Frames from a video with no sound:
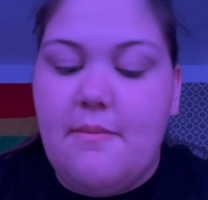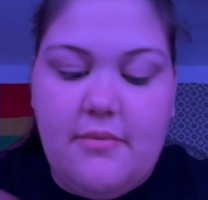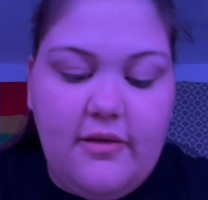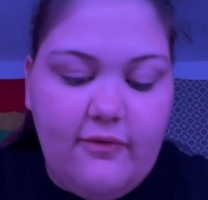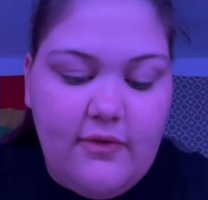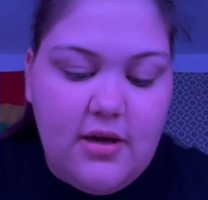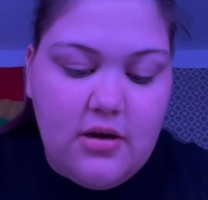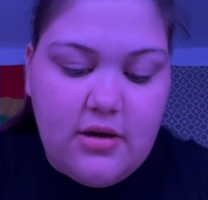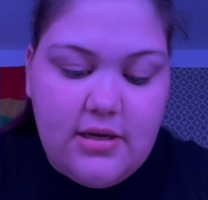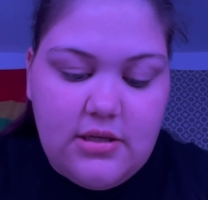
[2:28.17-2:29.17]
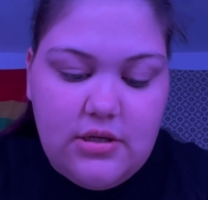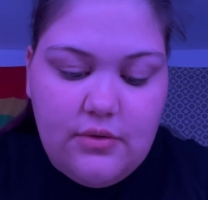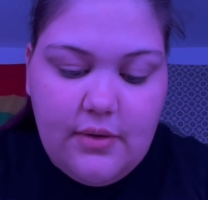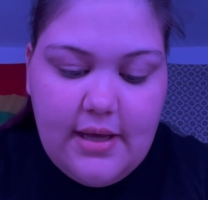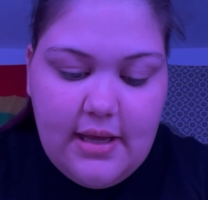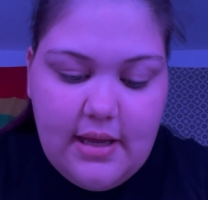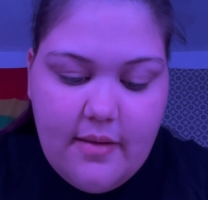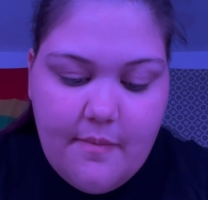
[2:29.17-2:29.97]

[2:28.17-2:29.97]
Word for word: my finger into it